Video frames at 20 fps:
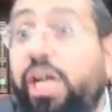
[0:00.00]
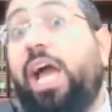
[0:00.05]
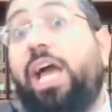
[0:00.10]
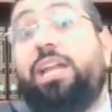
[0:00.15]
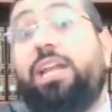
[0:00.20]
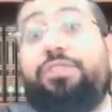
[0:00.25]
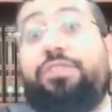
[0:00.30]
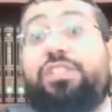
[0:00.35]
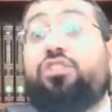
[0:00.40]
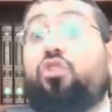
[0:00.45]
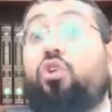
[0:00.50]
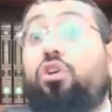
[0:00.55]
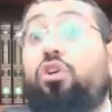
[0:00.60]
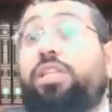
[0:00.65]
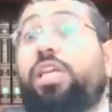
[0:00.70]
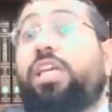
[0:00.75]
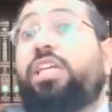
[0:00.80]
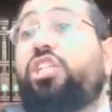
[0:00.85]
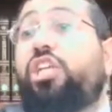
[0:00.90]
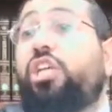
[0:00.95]
and if it's
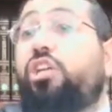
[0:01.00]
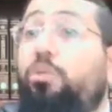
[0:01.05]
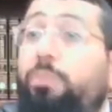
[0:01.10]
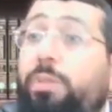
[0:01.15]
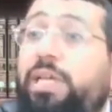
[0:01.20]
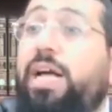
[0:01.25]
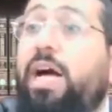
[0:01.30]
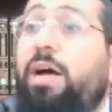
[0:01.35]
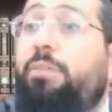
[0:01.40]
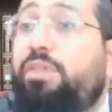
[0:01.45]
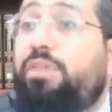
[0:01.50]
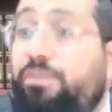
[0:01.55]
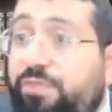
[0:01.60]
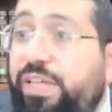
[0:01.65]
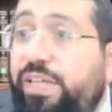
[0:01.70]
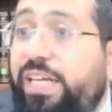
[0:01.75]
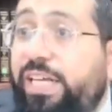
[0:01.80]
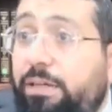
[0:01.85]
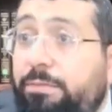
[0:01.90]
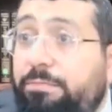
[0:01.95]
kodesh, it could become
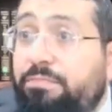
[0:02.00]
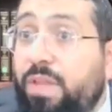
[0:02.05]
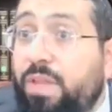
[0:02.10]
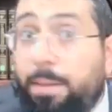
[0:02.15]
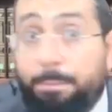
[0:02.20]
revi'i.